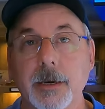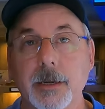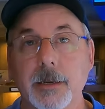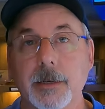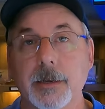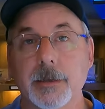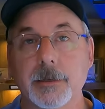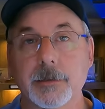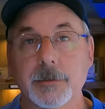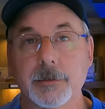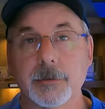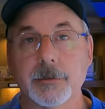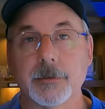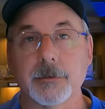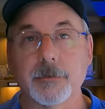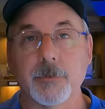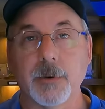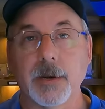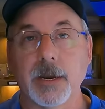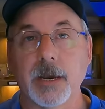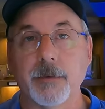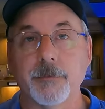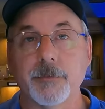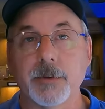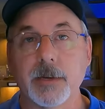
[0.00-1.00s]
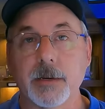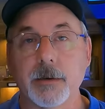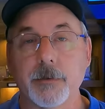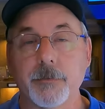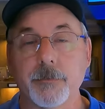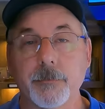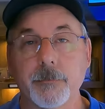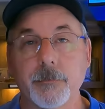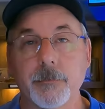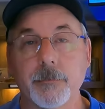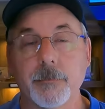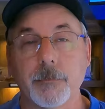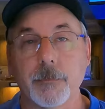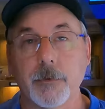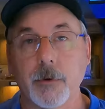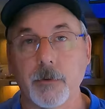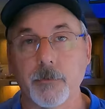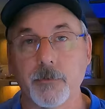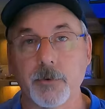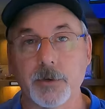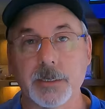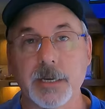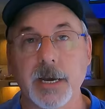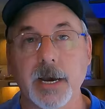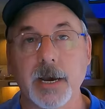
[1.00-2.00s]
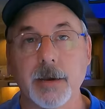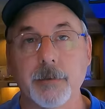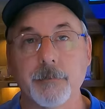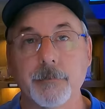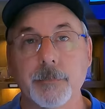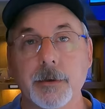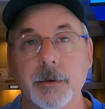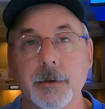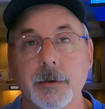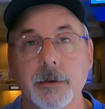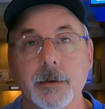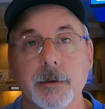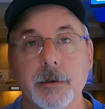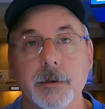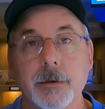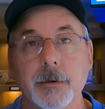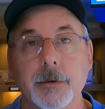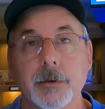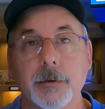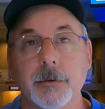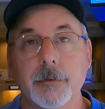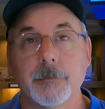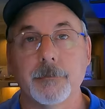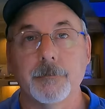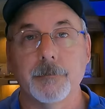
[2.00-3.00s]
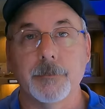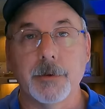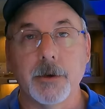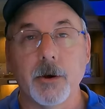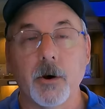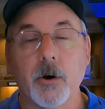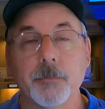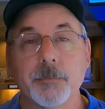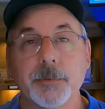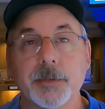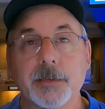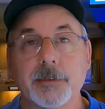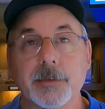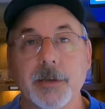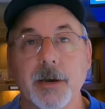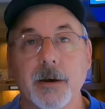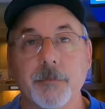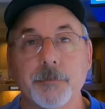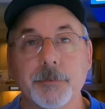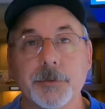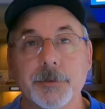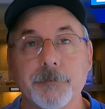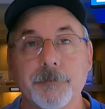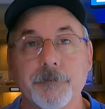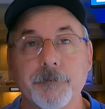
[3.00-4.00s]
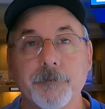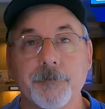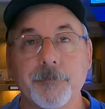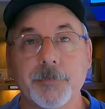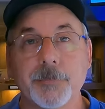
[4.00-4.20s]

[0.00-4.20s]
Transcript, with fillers: and this is the way I've done it over time. Hope this helps.